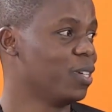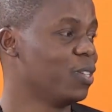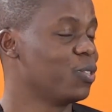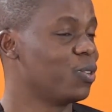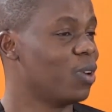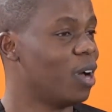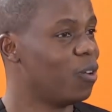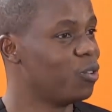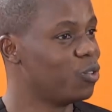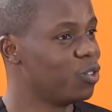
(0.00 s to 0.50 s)

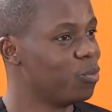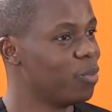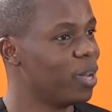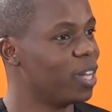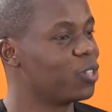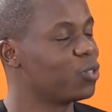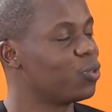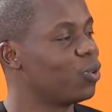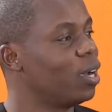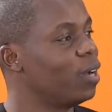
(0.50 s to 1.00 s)
So how do you
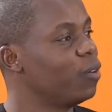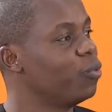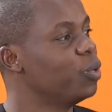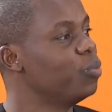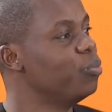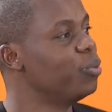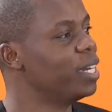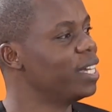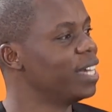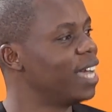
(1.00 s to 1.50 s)
make sure we
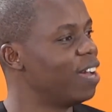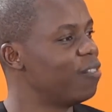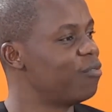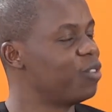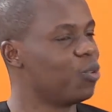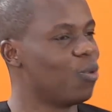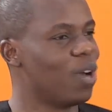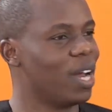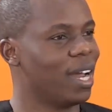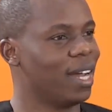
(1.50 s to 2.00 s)
bring
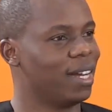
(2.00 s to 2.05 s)
everyone